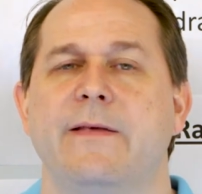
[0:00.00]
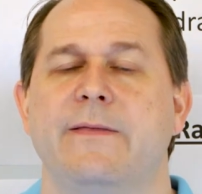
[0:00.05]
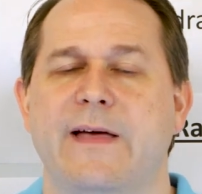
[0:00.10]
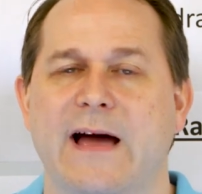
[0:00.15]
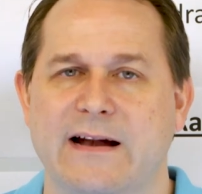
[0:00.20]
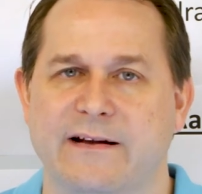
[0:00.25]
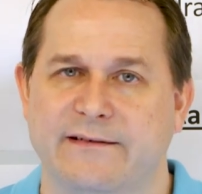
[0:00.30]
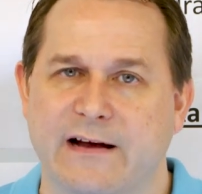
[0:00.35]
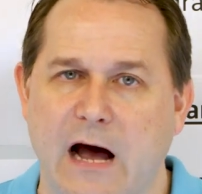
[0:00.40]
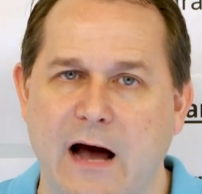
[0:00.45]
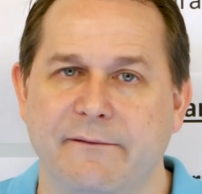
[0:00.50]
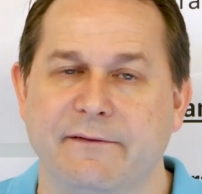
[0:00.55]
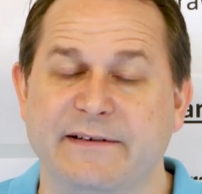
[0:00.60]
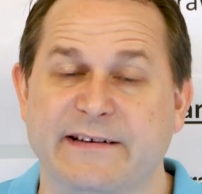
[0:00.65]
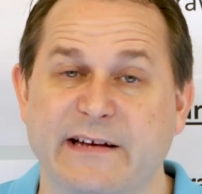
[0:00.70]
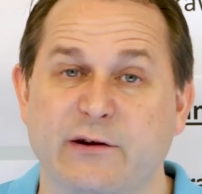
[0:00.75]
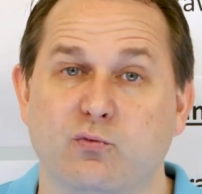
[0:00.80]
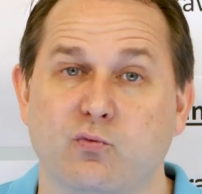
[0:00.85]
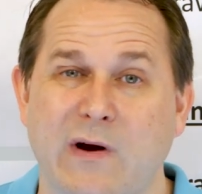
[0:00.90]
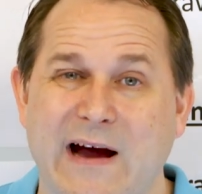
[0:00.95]
That is
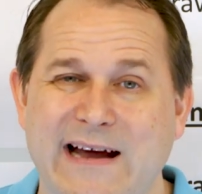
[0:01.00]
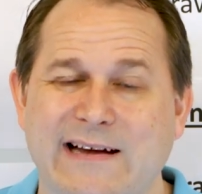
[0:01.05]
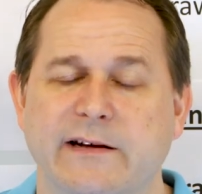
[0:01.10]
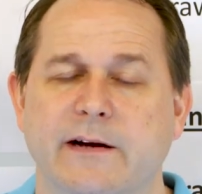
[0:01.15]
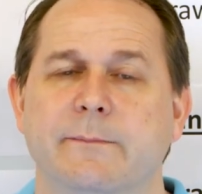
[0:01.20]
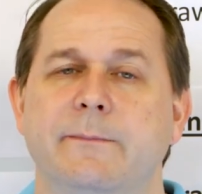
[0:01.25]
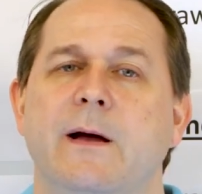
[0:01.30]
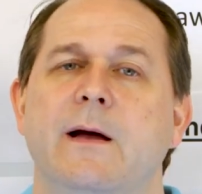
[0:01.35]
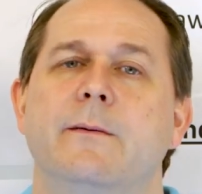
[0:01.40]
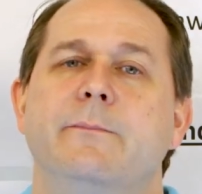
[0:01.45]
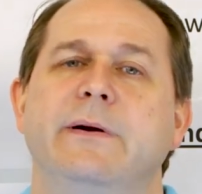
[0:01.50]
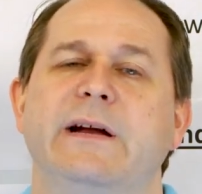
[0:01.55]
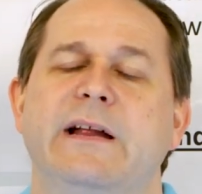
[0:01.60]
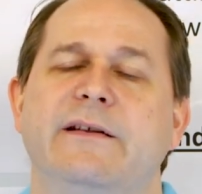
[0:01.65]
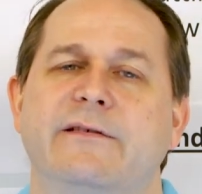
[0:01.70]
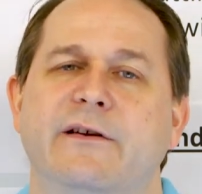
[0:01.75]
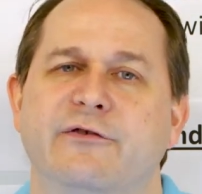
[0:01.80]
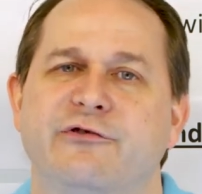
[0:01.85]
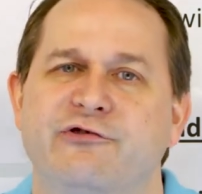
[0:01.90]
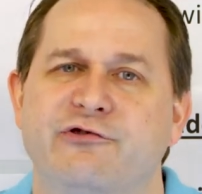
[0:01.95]
obviously random, but
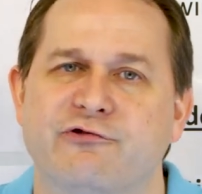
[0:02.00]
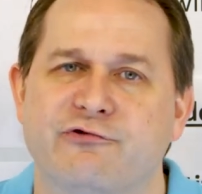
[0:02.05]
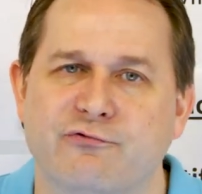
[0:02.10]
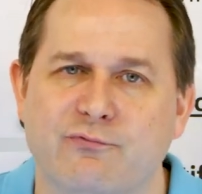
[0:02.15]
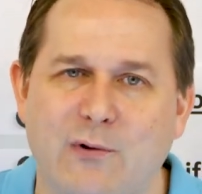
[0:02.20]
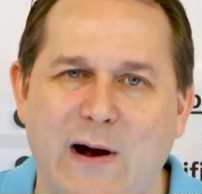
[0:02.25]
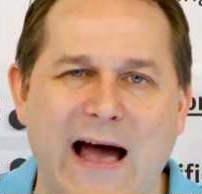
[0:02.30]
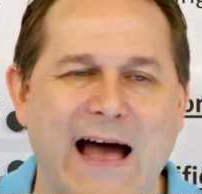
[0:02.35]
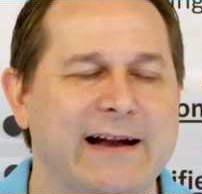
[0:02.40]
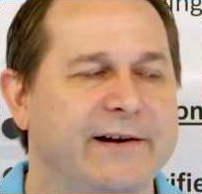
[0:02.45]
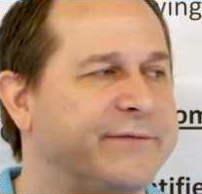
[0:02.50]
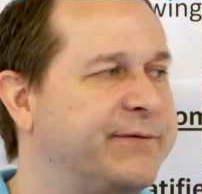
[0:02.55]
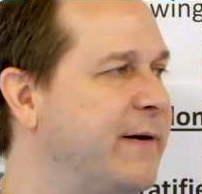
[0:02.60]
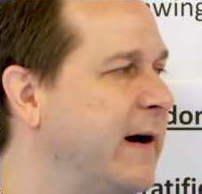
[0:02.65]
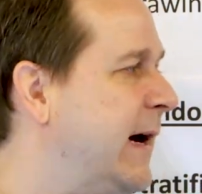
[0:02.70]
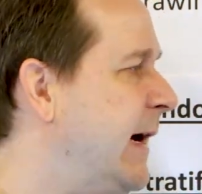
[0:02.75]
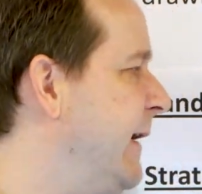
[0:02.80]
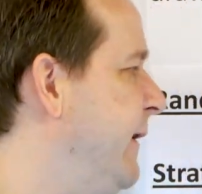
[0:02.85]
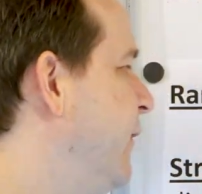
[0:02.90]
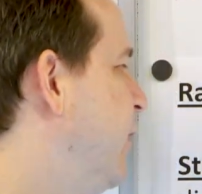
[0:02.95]
it's a
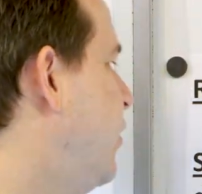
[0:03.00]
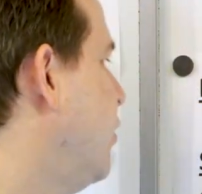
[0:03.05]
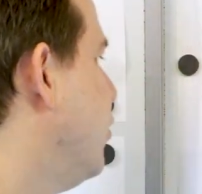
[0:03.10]
stratified